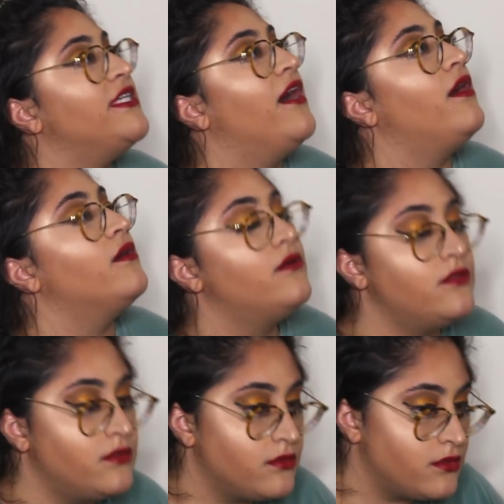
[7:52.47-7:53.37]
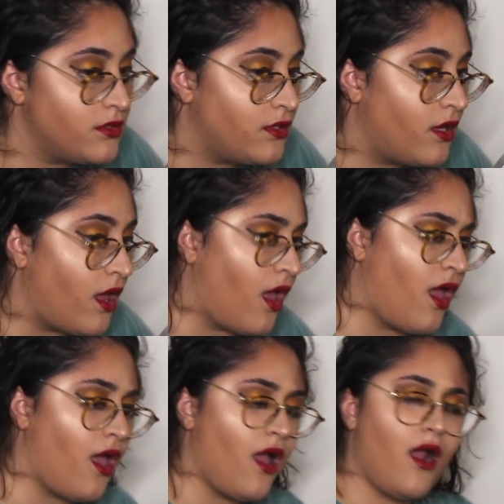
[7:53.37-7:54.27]
tell. But your foundation, you blended out really
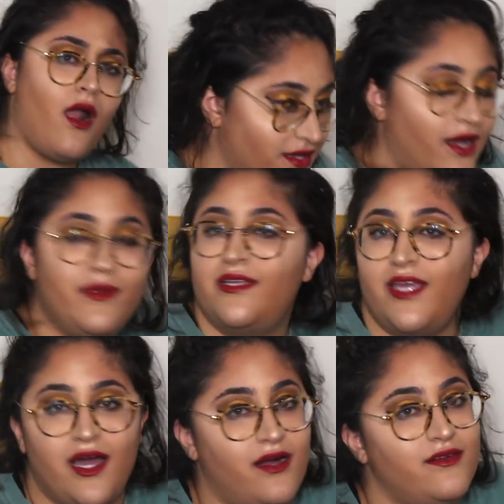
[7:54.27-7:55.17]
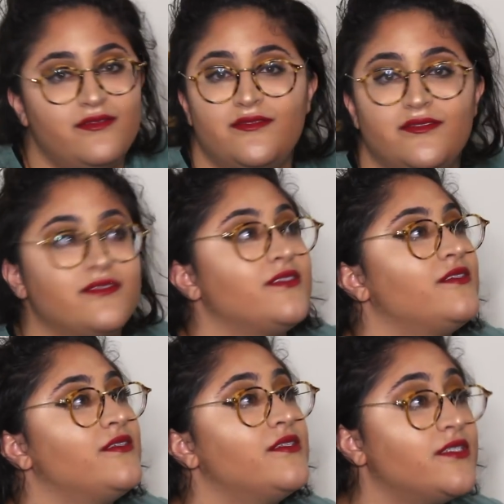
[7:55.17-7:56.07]
well. But I mean, to do it with like no
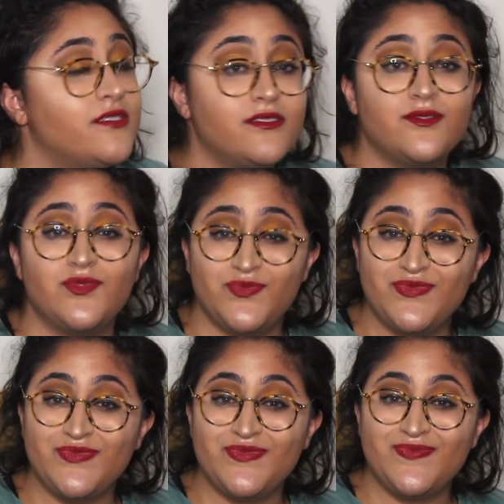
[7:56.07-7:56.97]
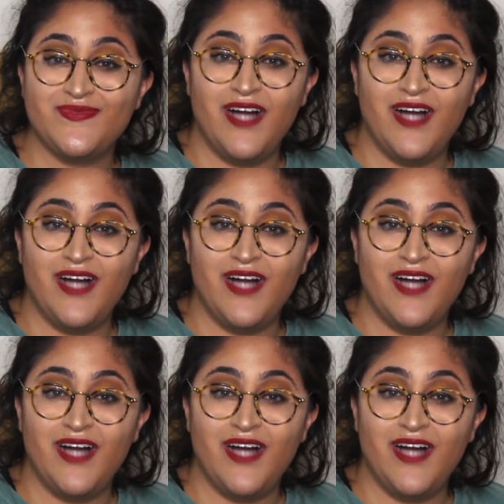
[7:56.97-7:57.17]
vision, it's really not that bad.